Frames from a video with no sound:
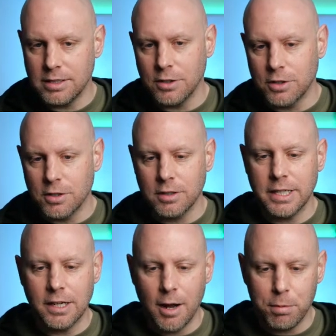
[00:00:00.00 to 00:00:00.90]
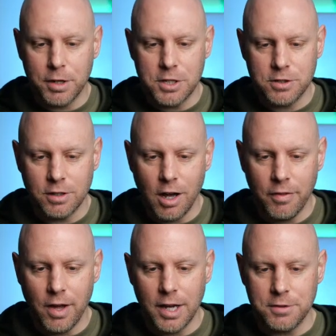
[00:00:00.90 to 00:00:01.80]
are currently in operation on the
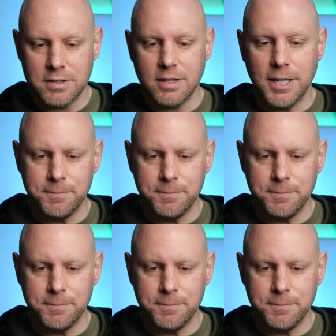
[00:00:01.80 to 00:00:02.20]
Hydran side.